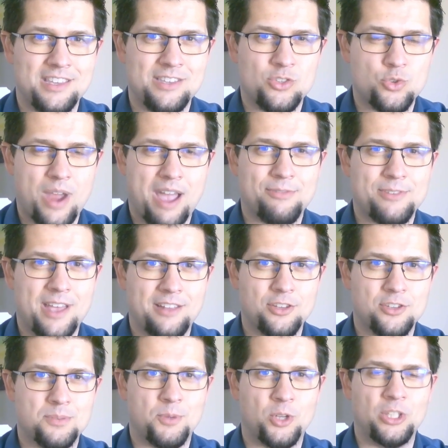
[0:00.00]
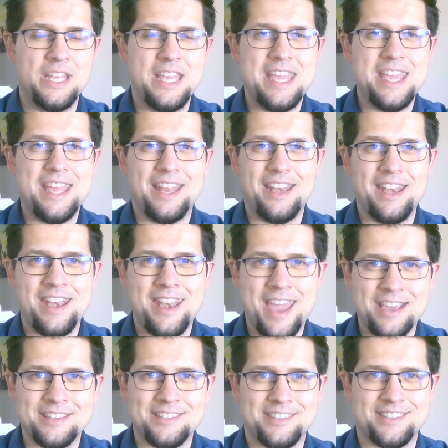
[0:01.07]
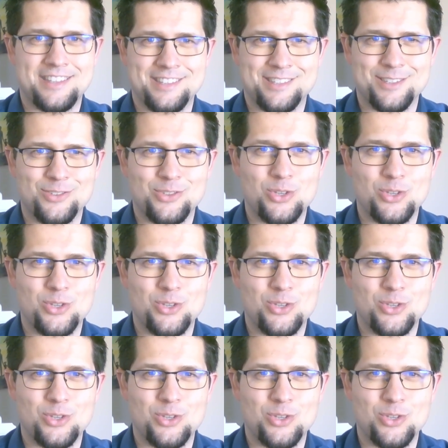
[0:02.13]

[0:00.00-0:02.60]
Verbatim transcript: He's draft eligible next season.